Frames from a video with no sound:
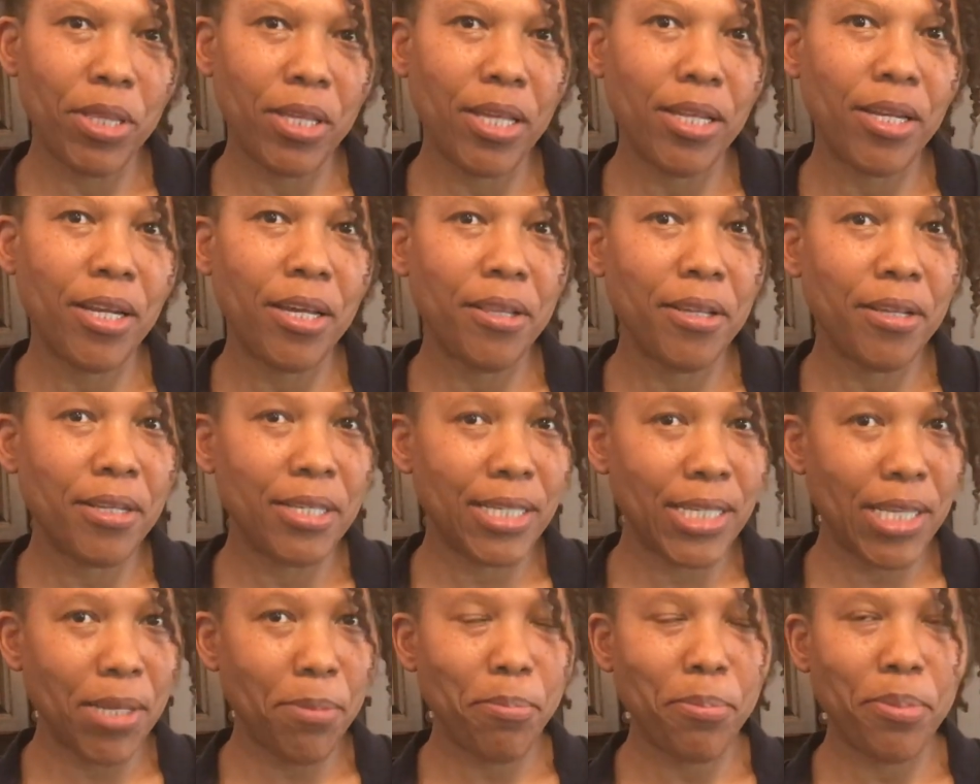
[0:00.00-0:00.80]
another
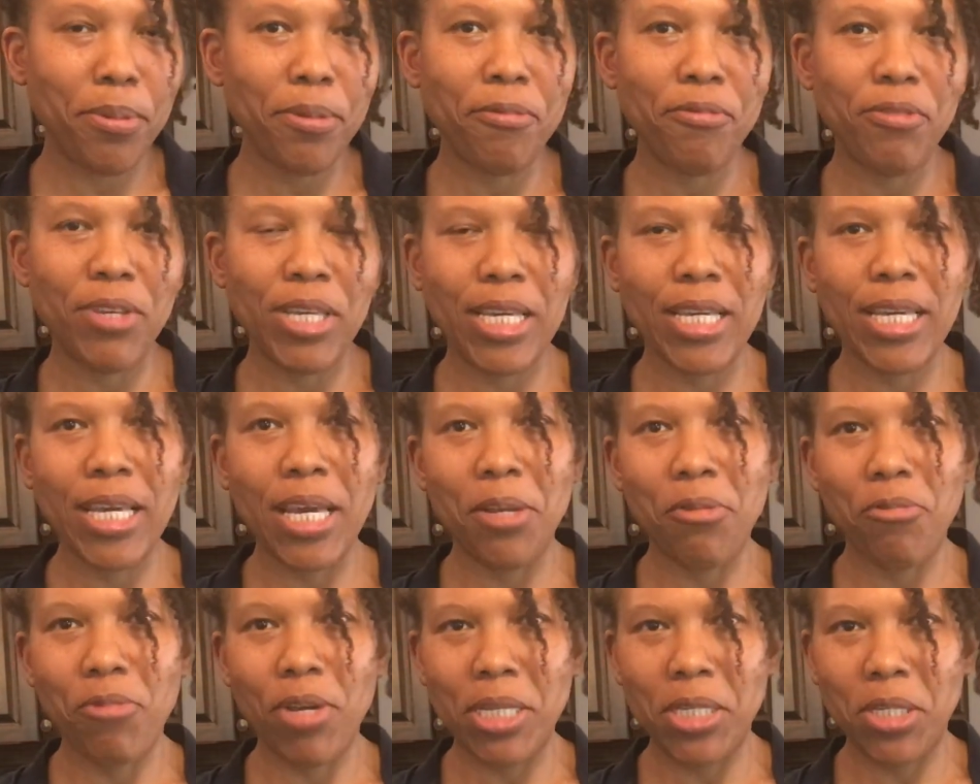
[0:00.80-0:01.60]
simple
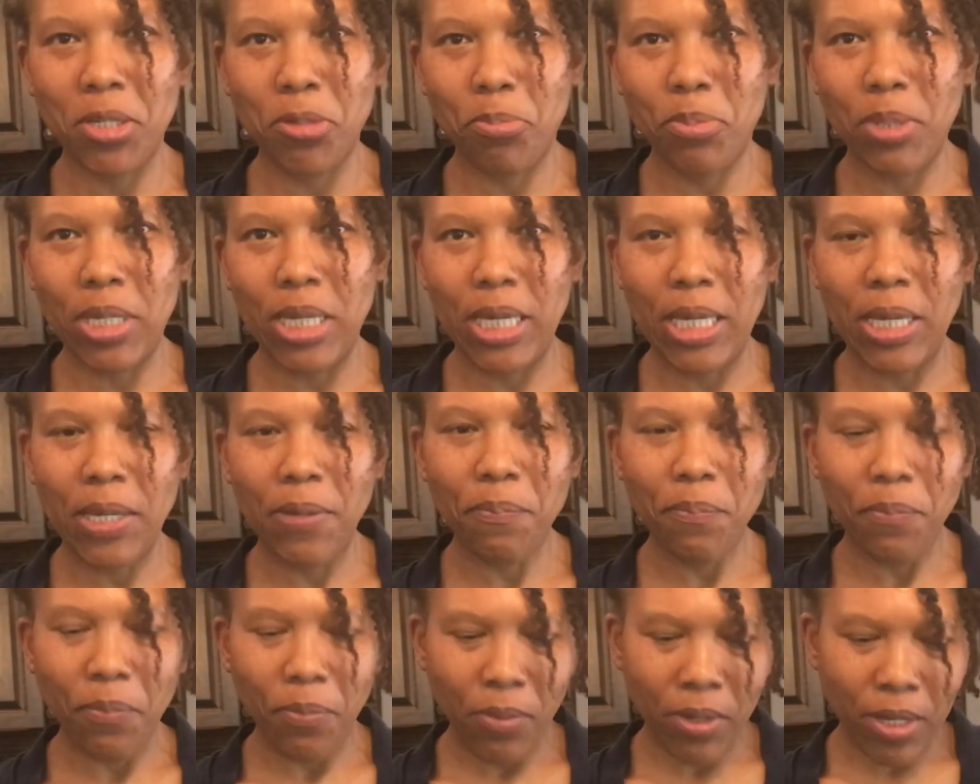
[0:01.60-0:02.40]
vegan recipe.
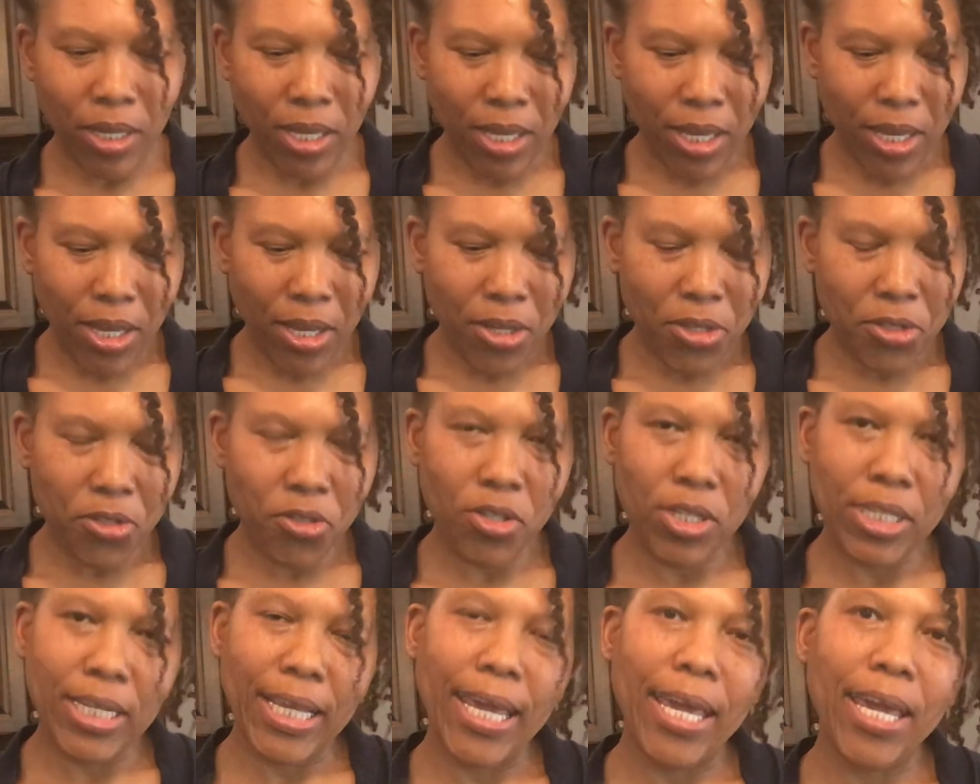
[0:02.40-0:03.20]

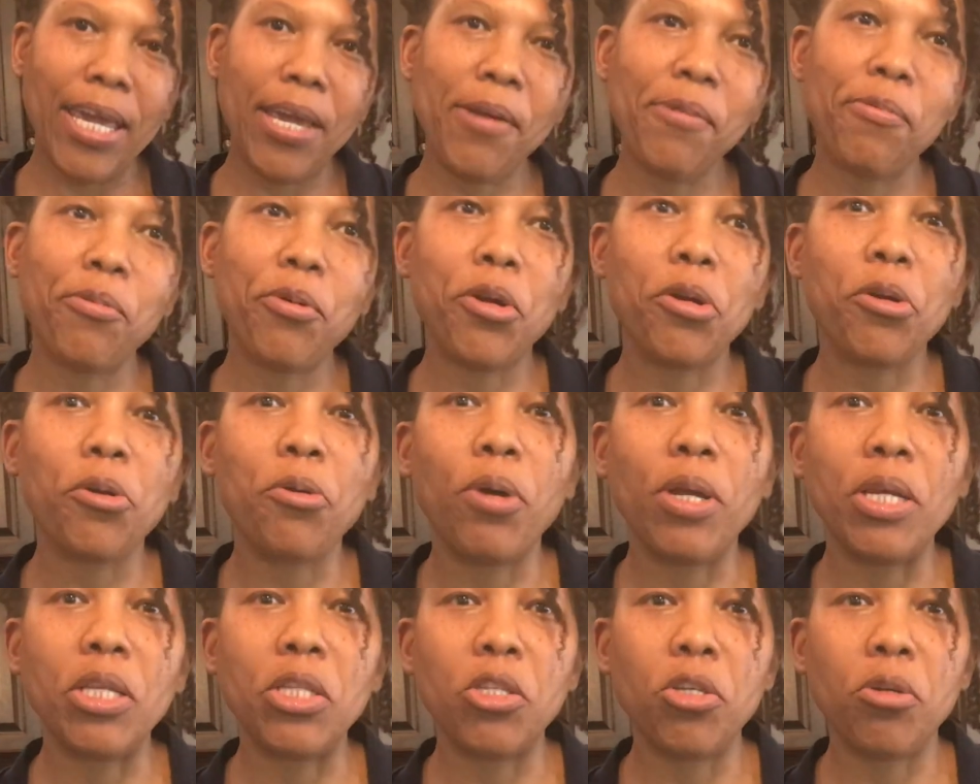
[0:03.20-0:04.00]
Today we're
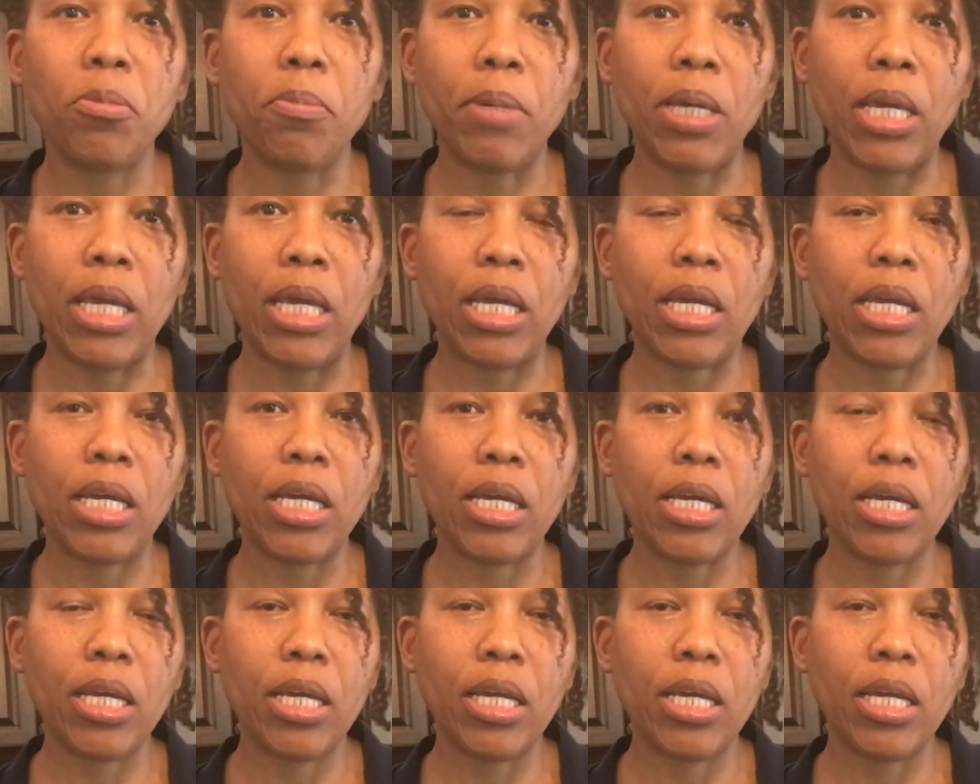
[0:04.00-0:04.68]
going to make,